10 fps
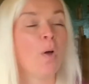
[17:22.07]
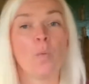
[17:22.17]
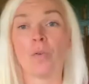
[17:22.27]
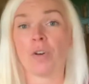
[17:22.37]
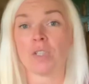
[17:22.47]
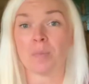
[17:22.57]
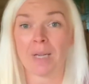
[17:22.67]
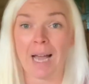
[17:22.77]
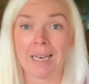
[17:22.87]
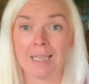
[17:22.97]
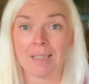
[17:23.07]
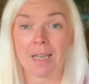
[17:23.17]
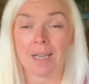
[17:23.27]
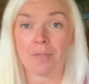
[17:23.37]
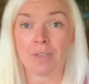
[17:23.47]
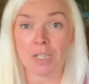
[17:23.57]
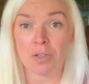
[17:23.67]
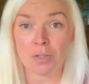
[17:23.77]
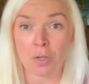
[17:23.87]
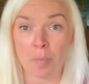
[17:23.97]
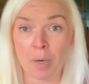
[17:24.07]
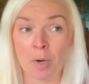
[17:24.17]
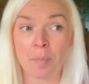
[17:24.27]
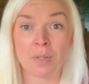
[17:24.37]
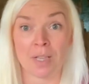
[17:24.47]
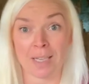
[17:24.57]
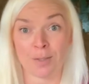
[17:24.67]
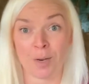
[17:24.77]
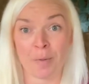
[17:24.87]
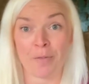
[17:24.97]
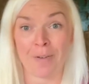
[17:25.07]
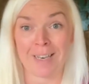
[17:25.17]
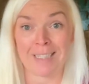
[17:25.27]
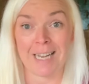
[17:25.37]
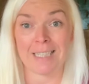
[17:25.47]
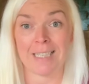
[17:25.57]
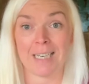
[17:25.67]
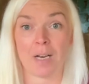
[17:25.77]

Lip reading: We've got some canning videos coming up, so that's going to be fantastic.